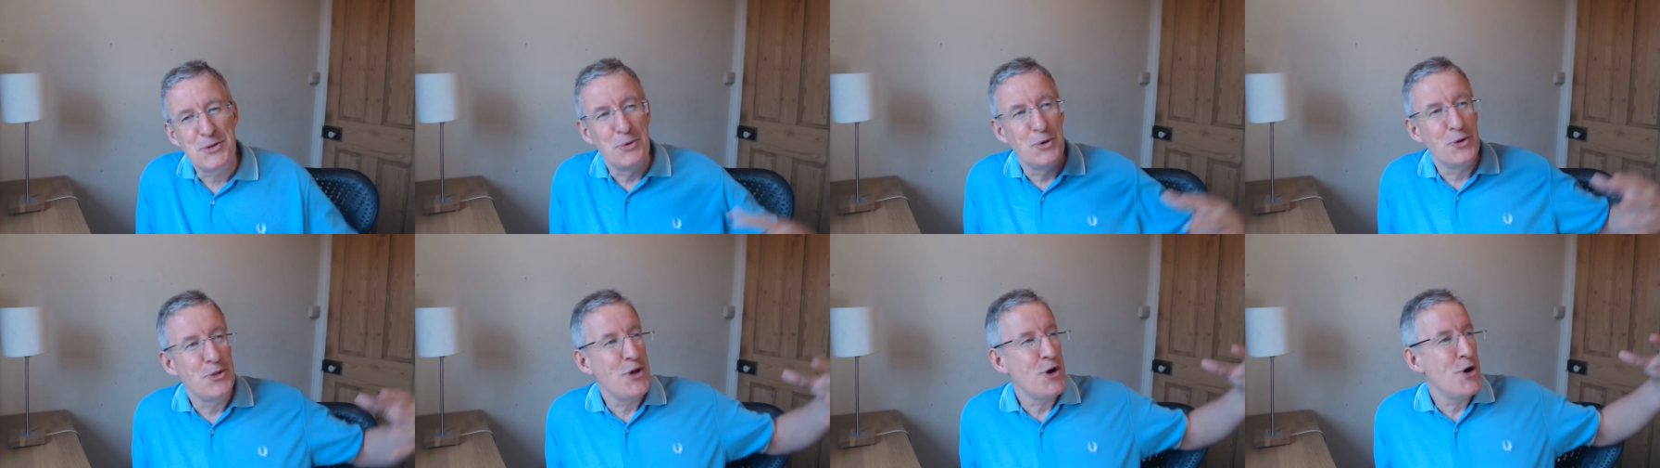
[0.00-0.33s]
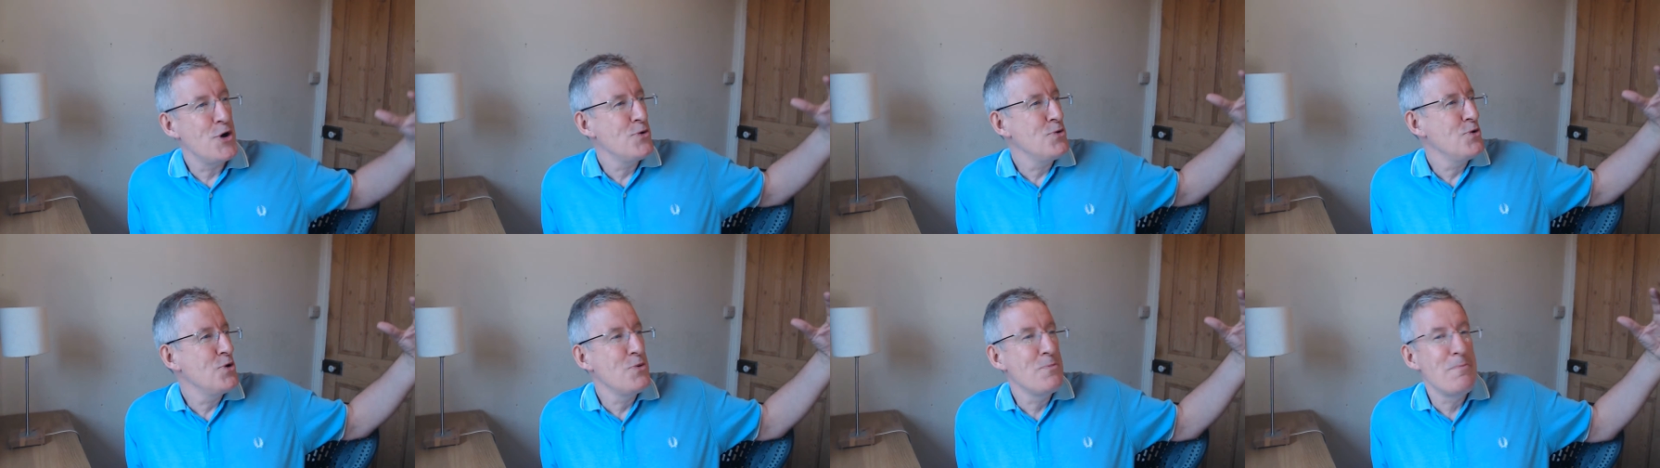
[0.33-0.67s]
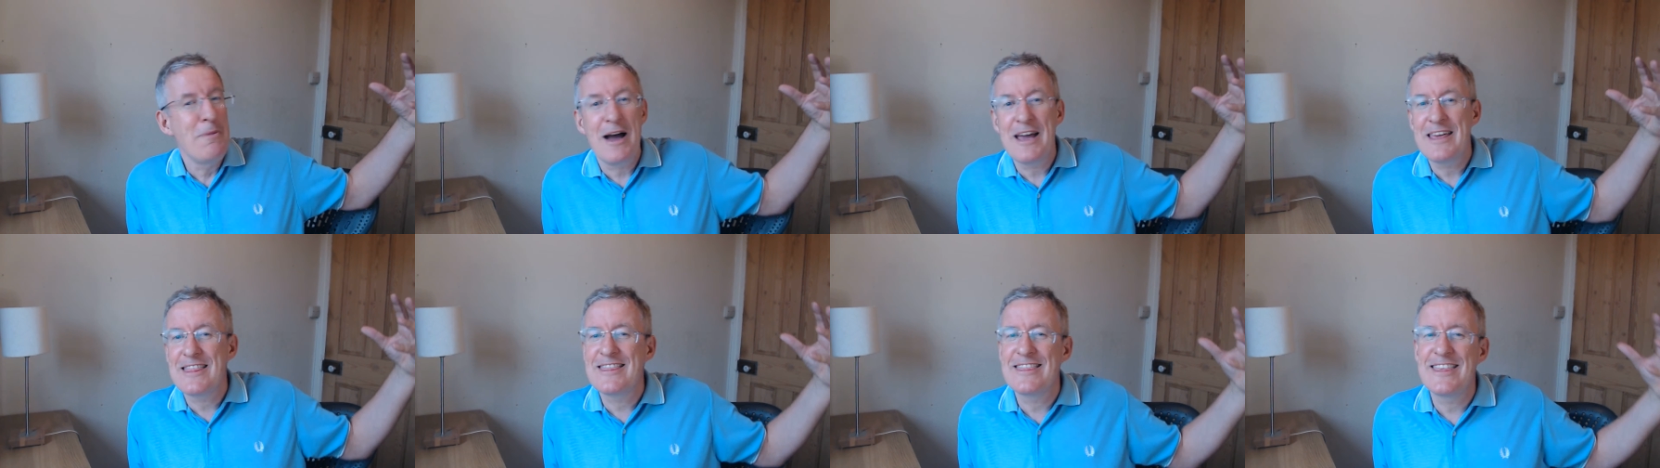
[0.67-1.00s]
although you
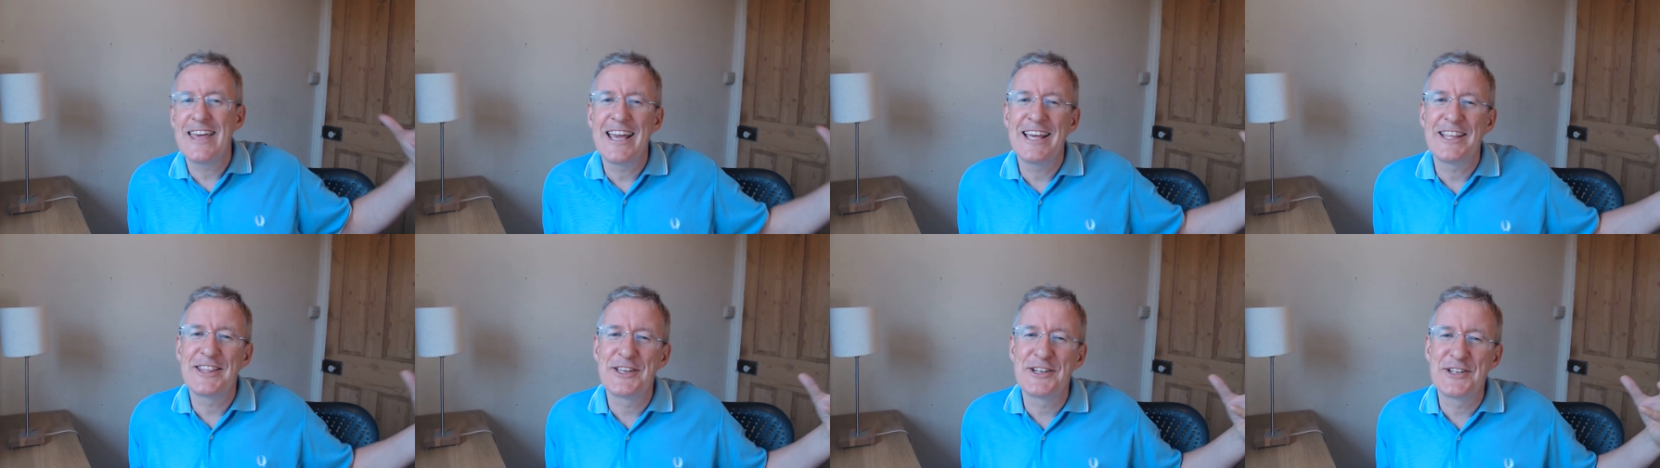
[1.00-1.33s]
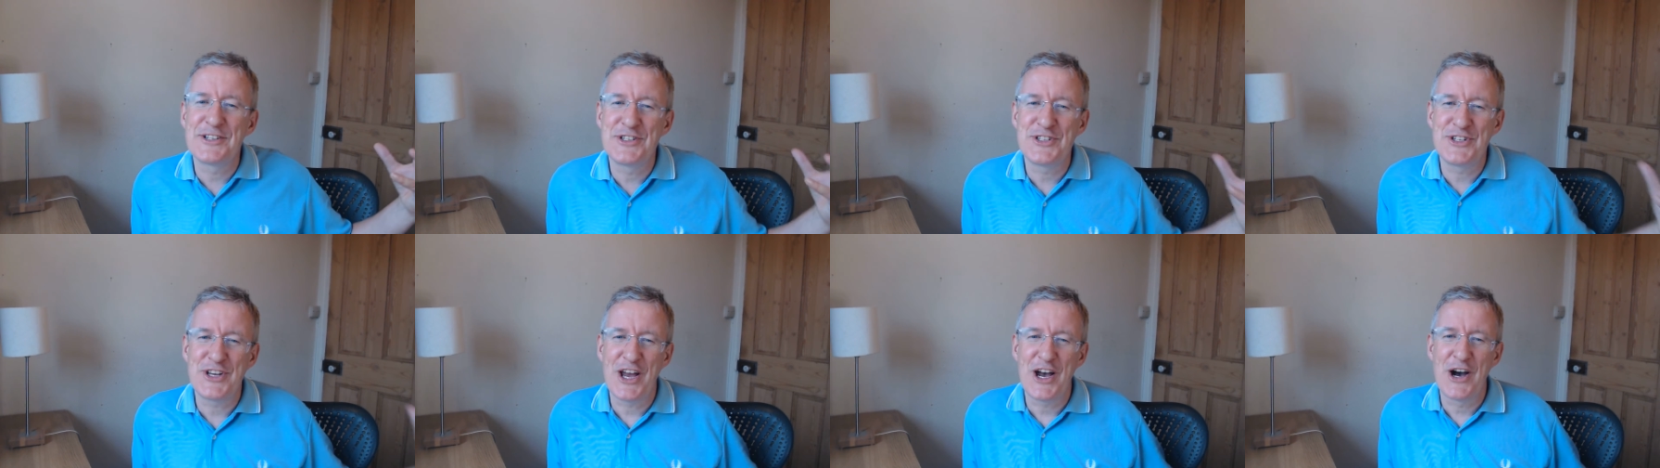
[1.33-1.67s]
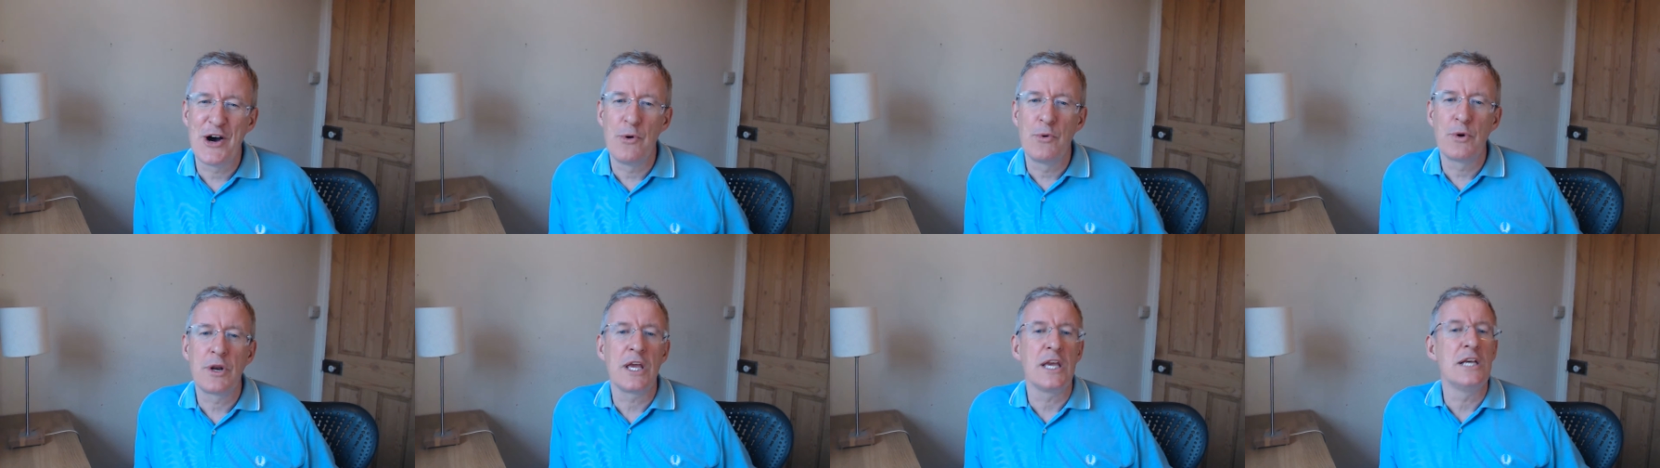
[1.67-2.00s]
might think that a
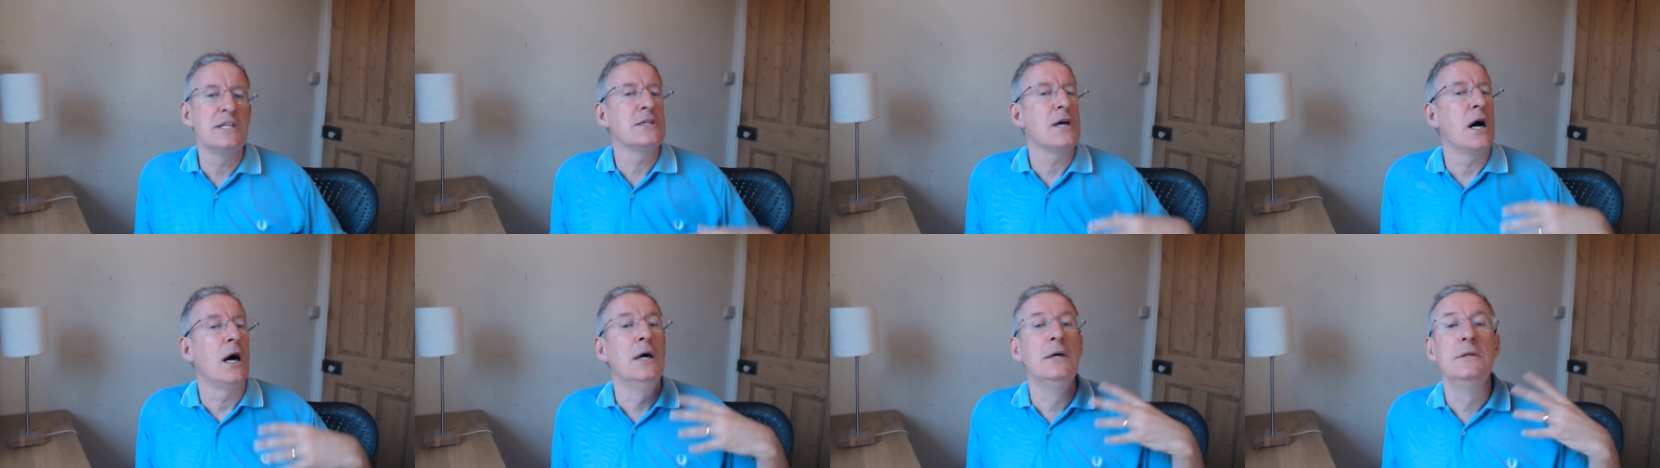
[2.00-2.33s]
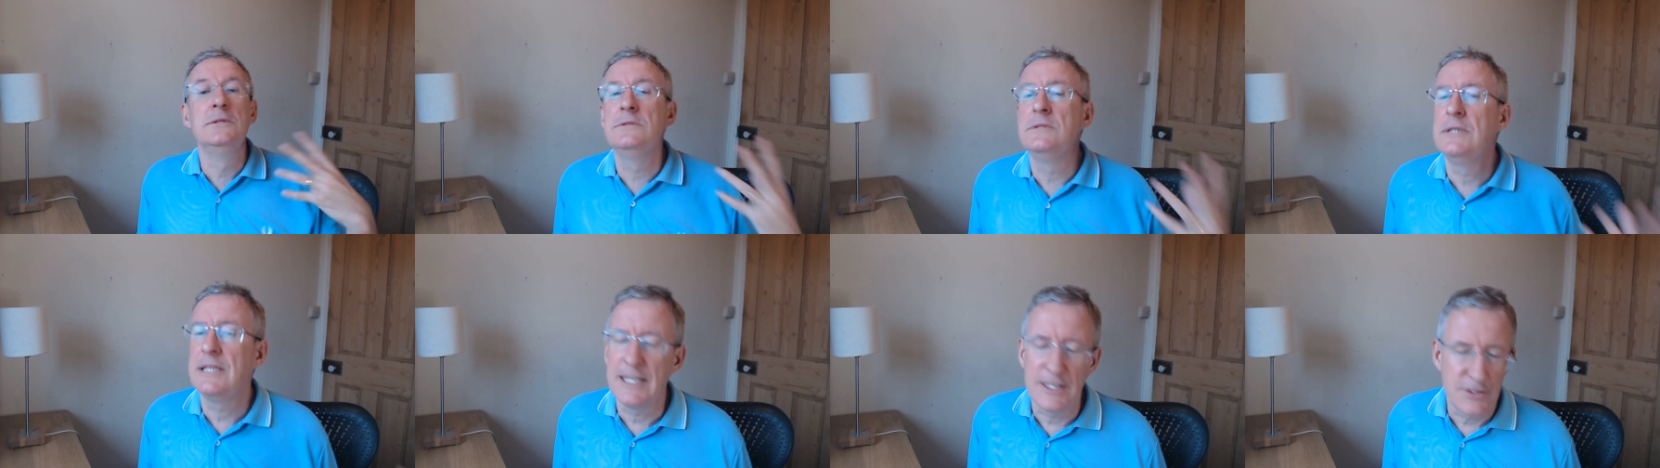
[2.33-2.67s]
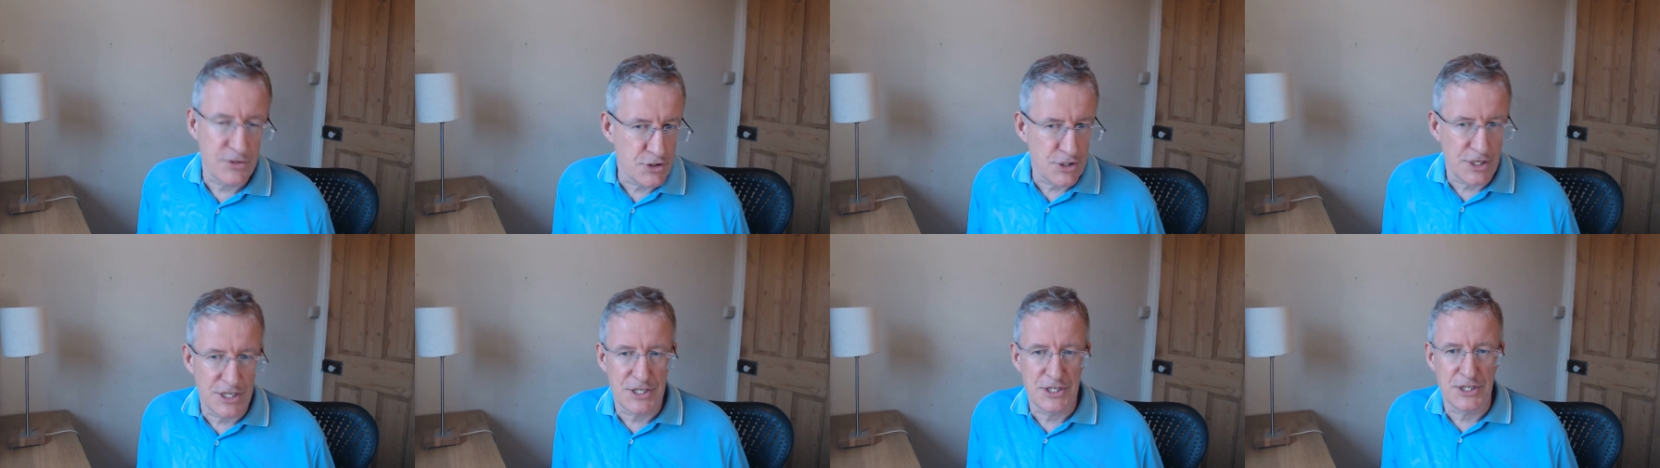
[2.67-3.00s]
shareholder is only
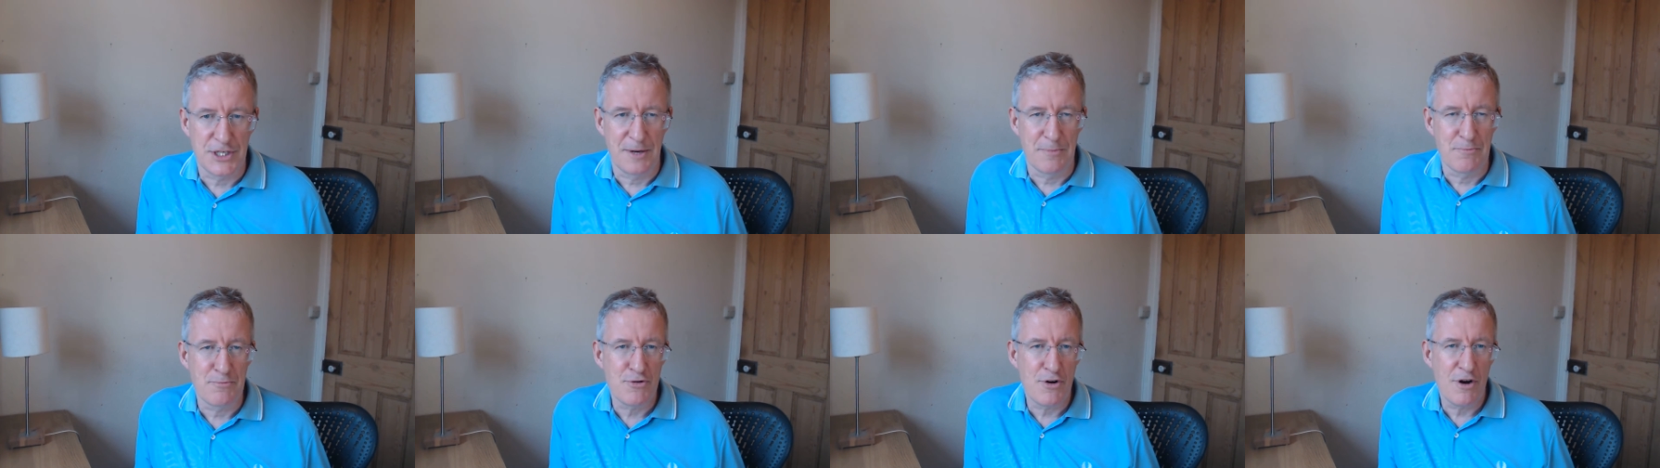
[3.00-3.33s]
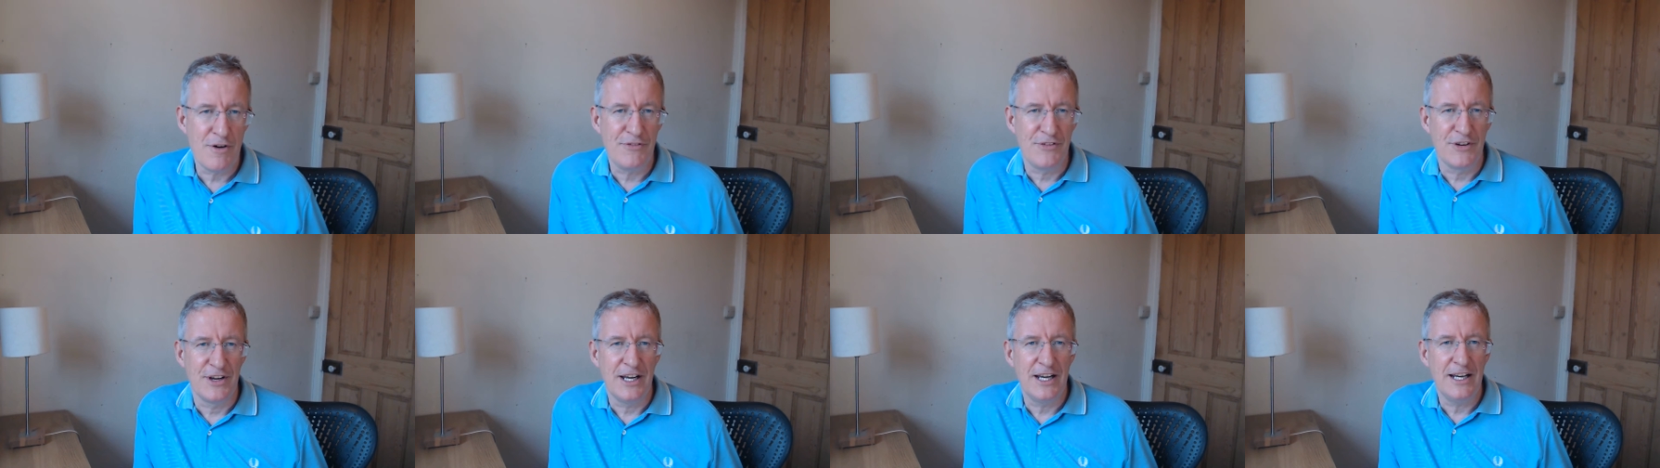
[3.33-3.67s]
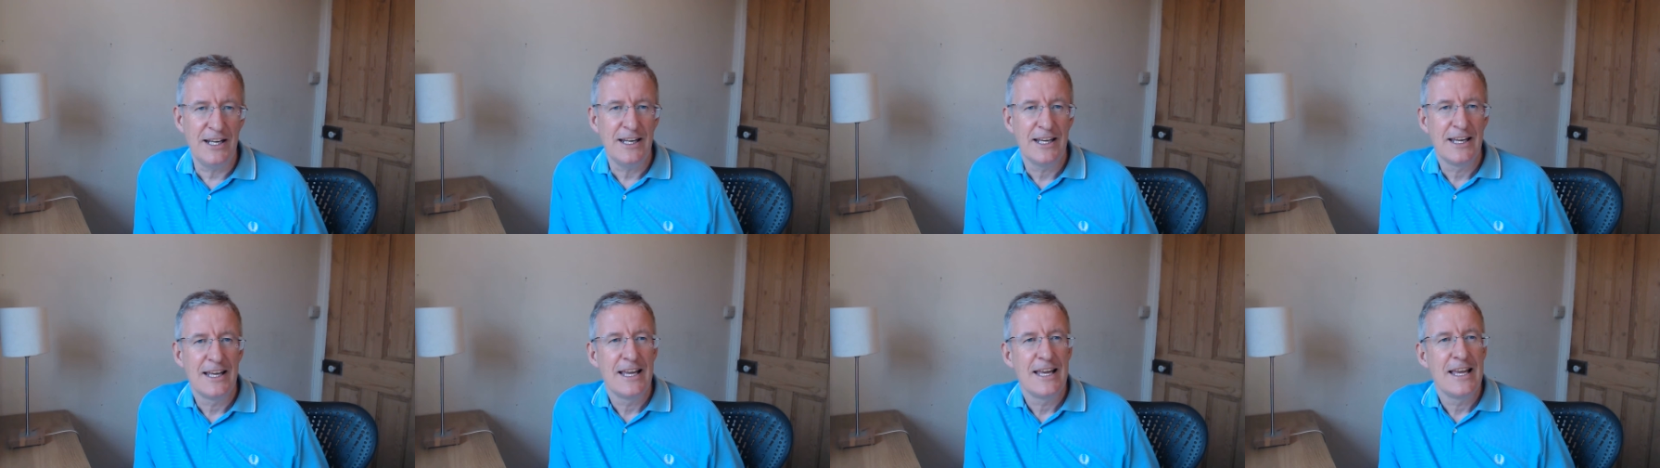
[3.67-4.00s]
interested in profit,